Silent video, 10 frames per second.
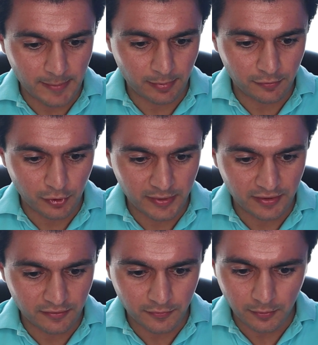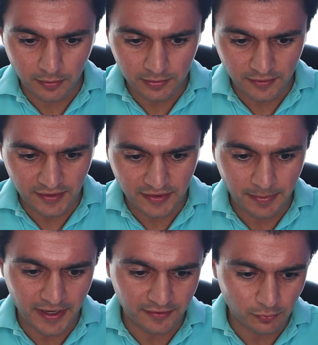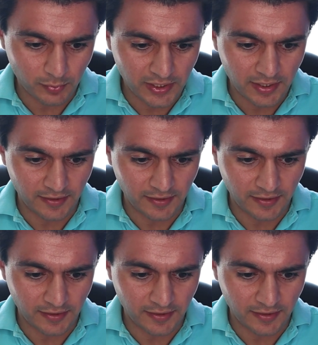performance for, looks like the past week.